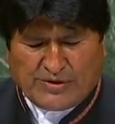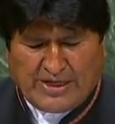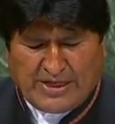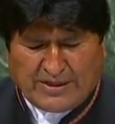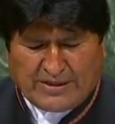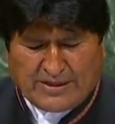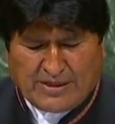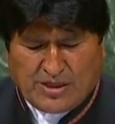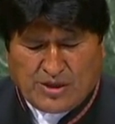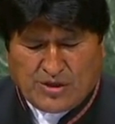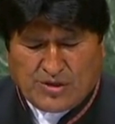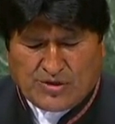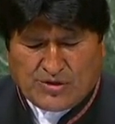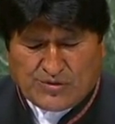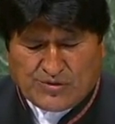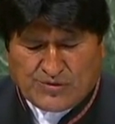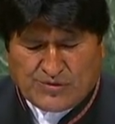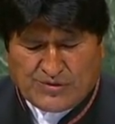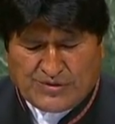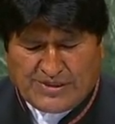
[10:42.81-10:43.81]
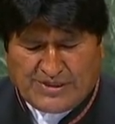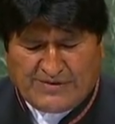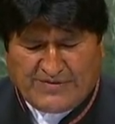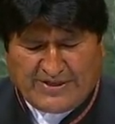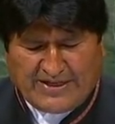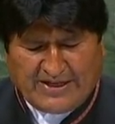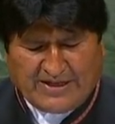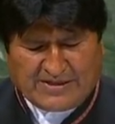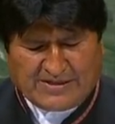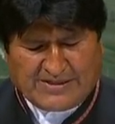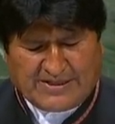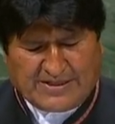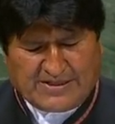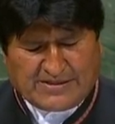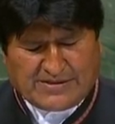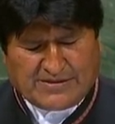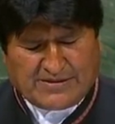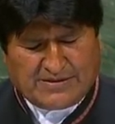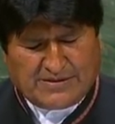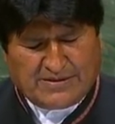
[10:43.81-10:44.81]
for fairer
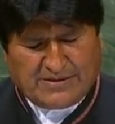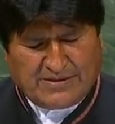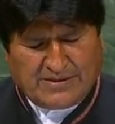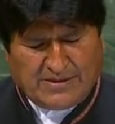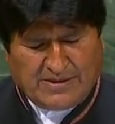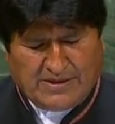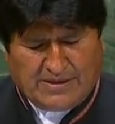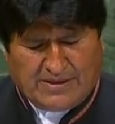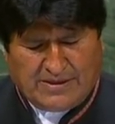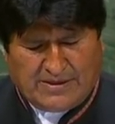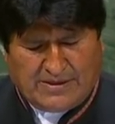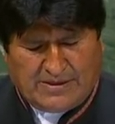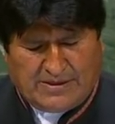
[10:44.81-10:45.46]
societies